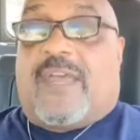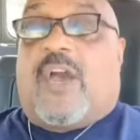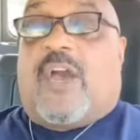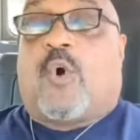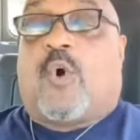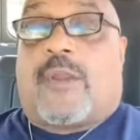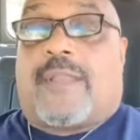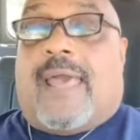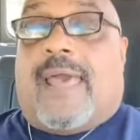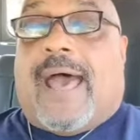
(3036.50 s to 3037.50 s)

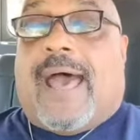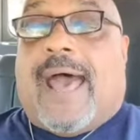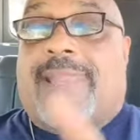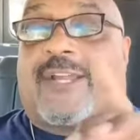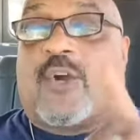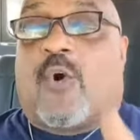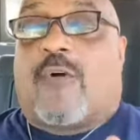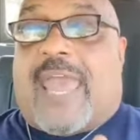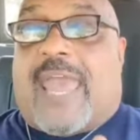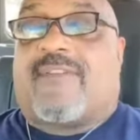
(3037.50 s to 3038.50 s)
Lord, I let go
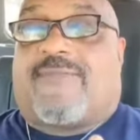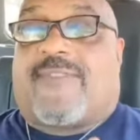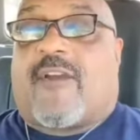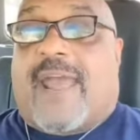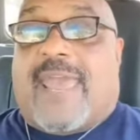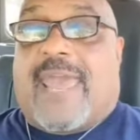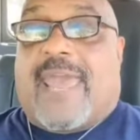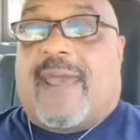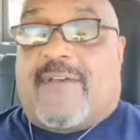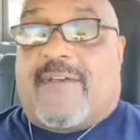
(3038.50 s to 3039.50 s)
of every fear I
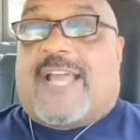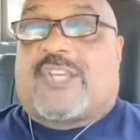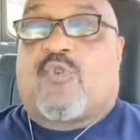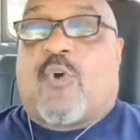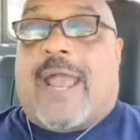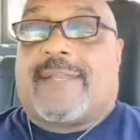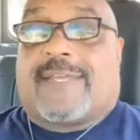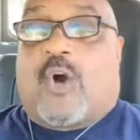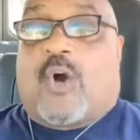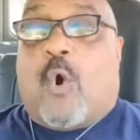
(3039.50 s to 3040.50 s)
have, trying to
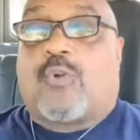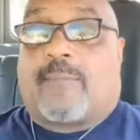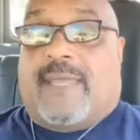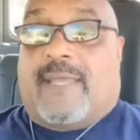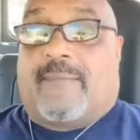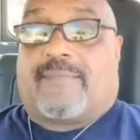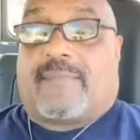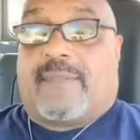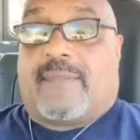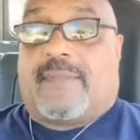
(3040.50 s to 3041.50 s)
get a hold of me.
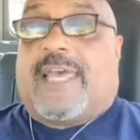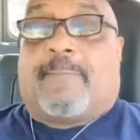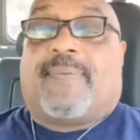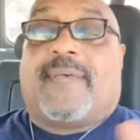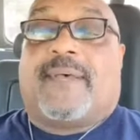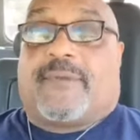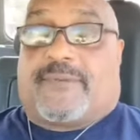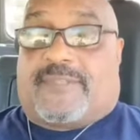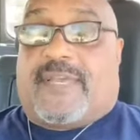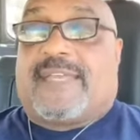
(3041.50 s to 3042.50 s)

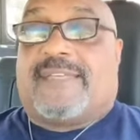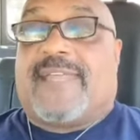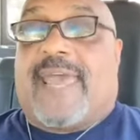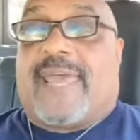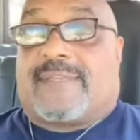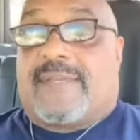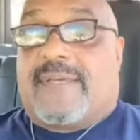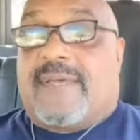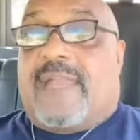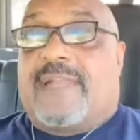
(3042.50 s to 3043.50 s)
Bills, debt,
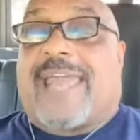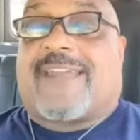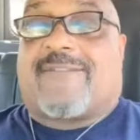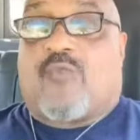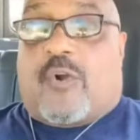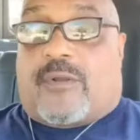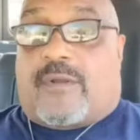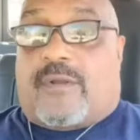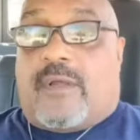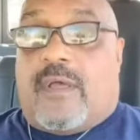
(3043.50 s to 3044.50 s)
lack of work
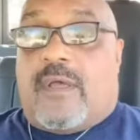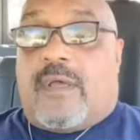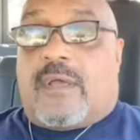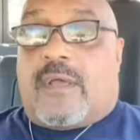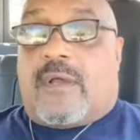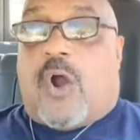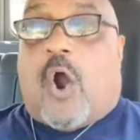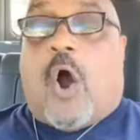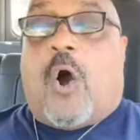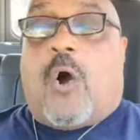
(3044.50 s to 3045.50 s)

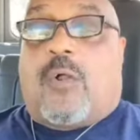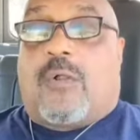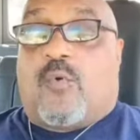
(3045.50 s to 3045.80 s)
are all